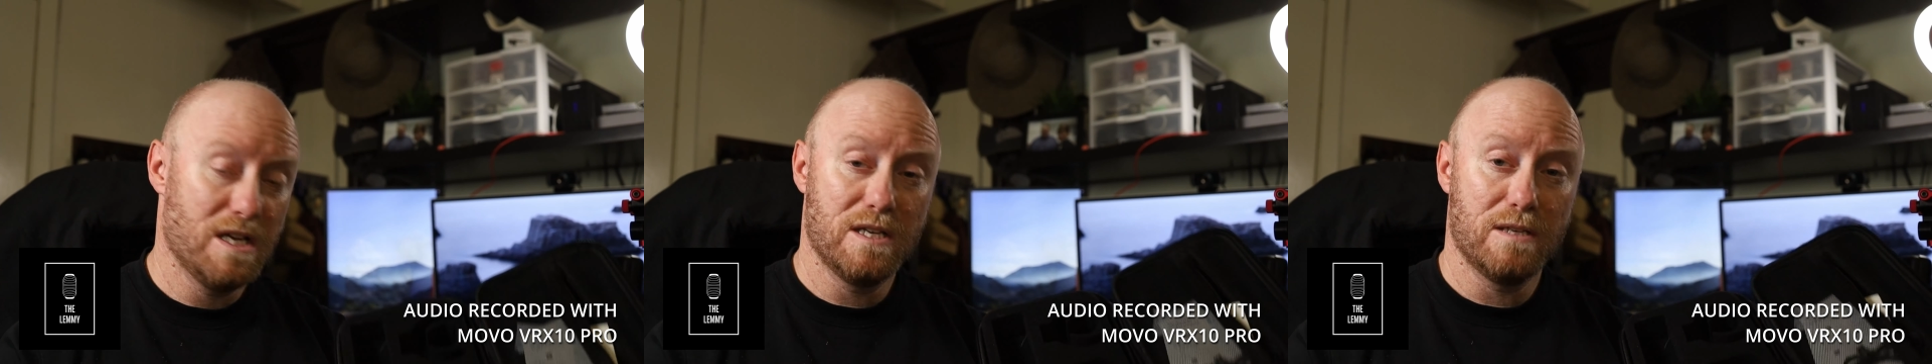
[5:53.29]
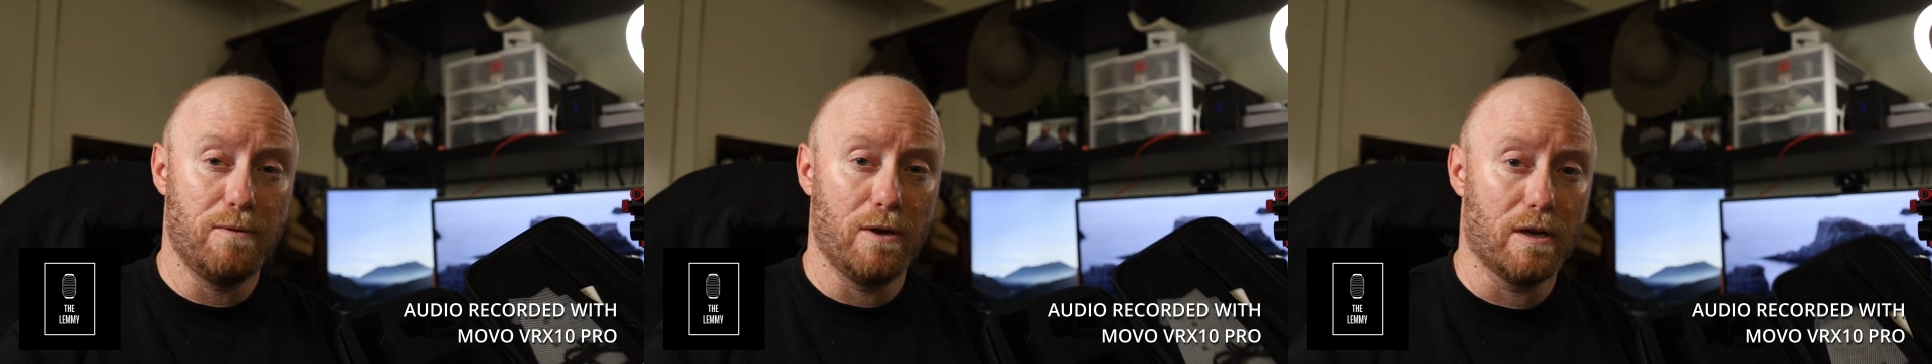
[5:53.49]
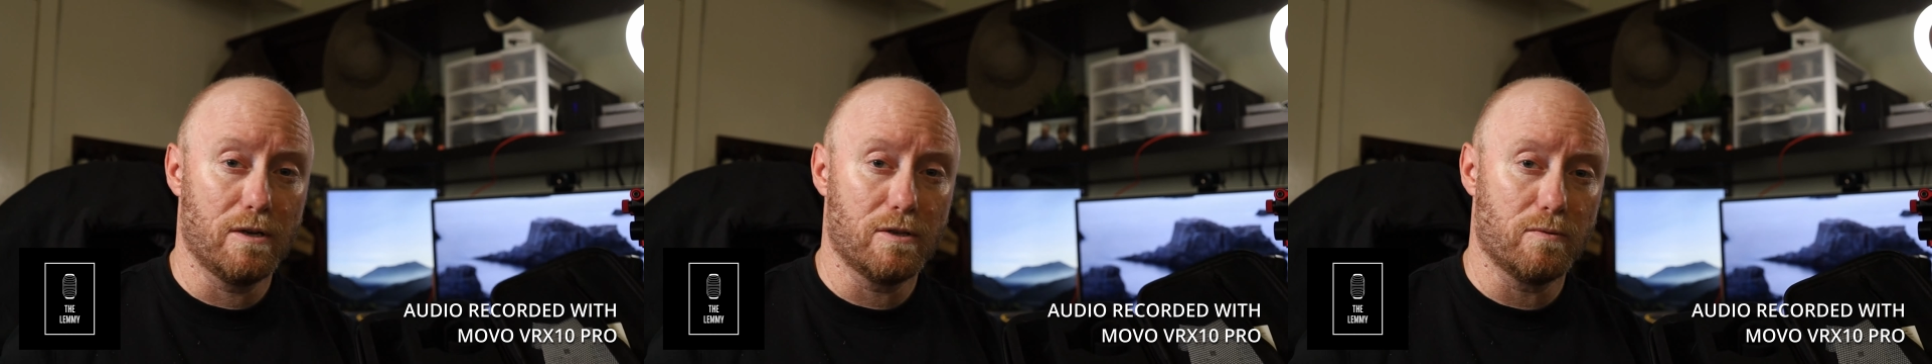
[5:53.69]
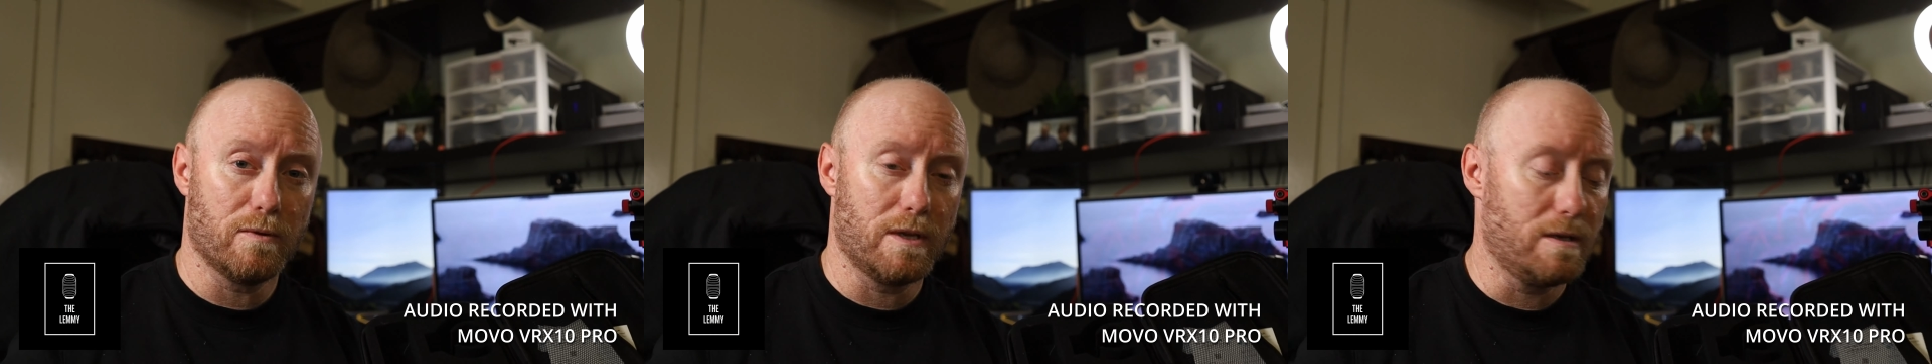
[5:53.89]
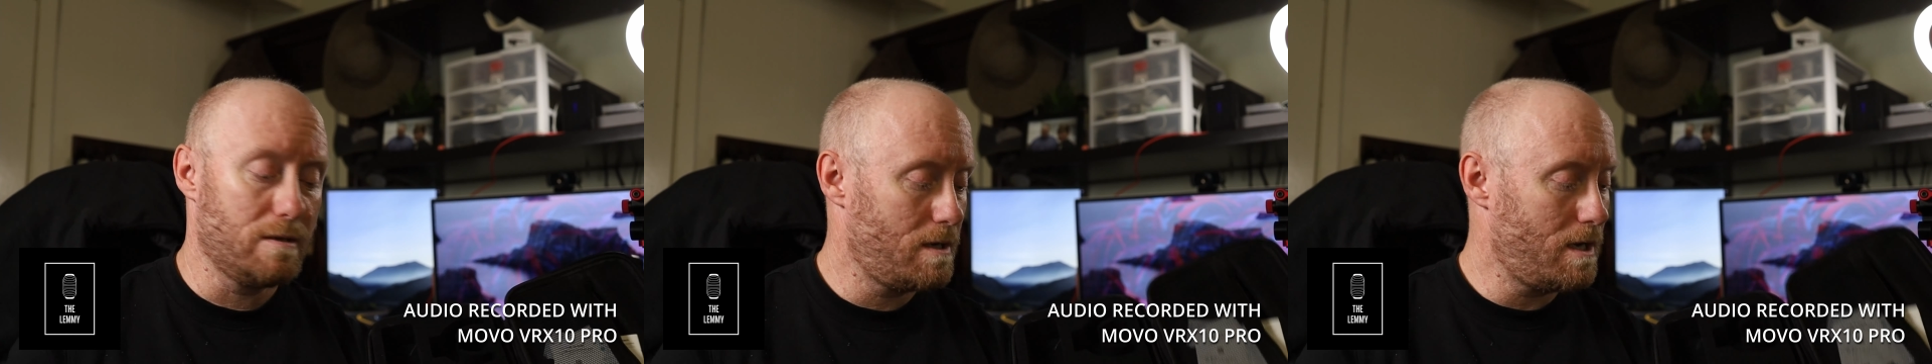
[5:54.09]
to be honest with
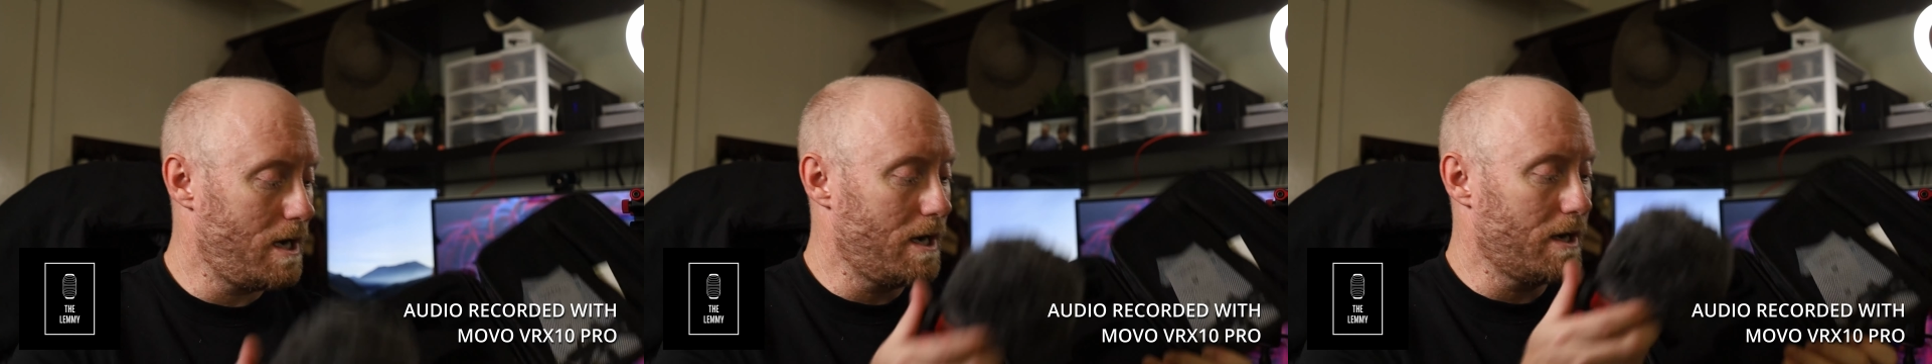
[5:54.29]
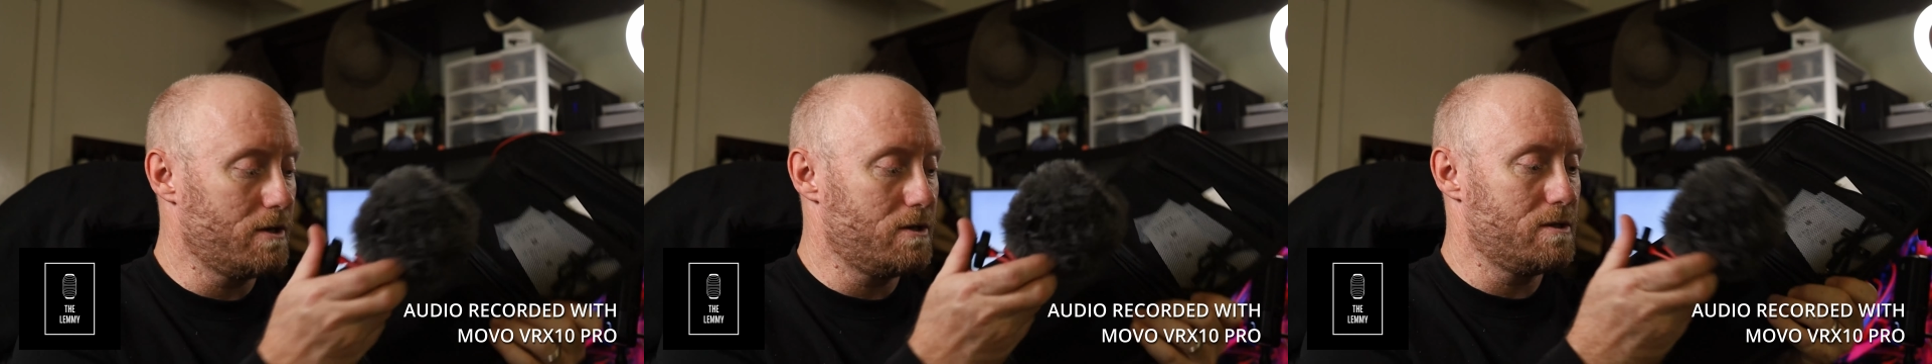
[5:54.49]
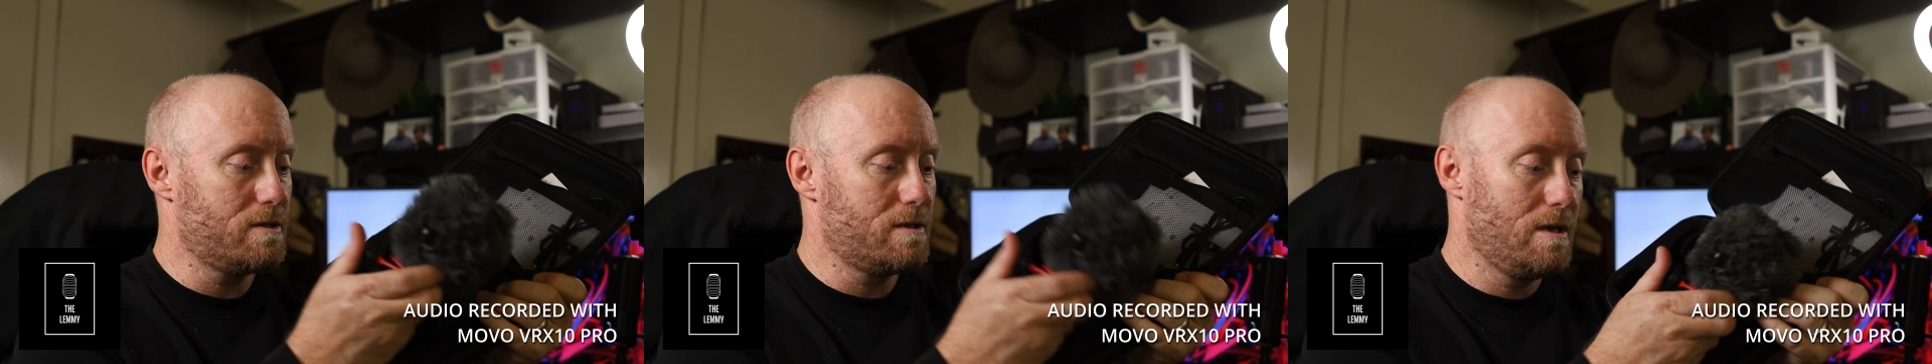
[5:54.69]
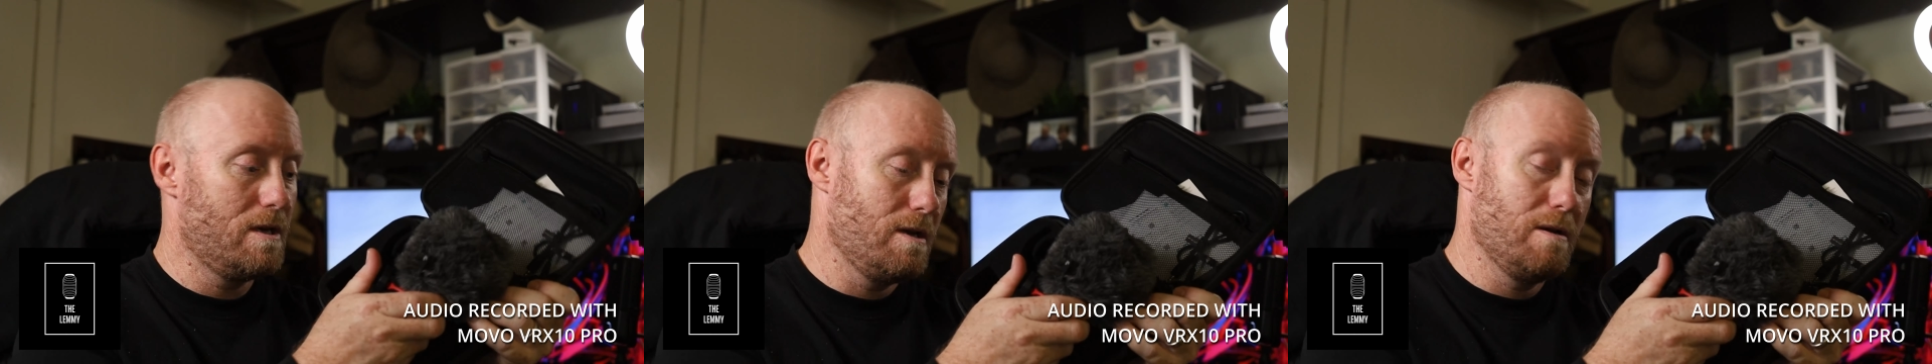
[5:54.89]
you, I could just